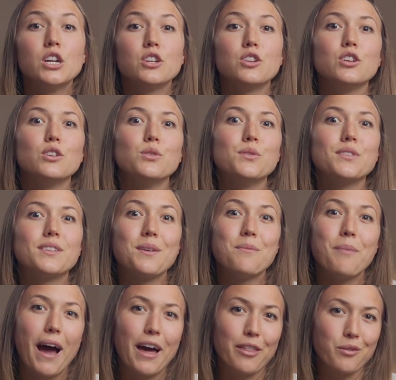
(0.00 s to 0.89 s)
to use
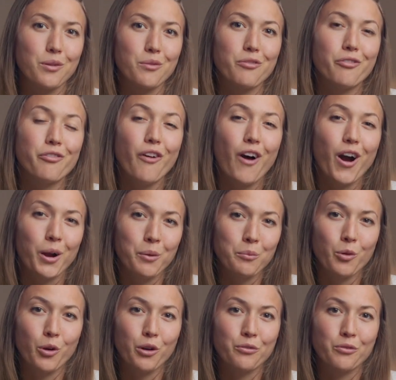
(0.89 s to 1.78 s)
the bathroom far
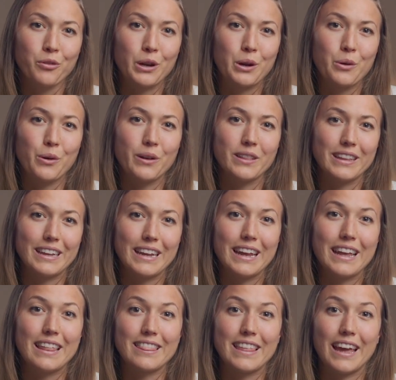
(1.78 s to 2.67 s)
more
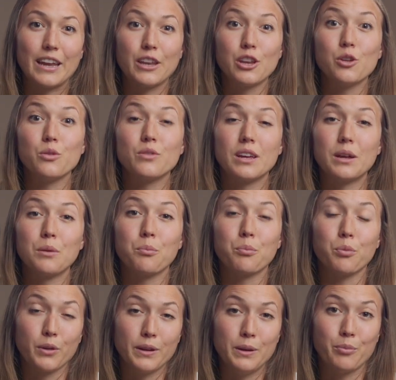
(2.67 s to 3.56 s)
frequently than you
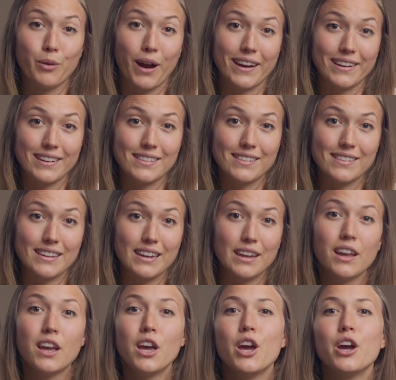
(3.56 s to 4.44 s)
did pre
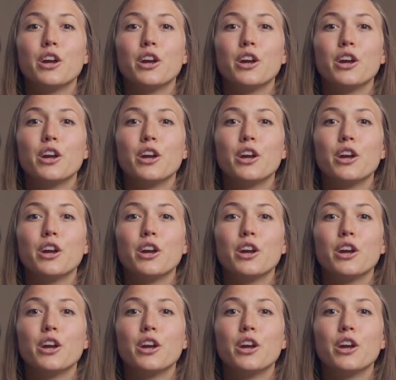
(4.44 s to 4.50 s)
pregnancy.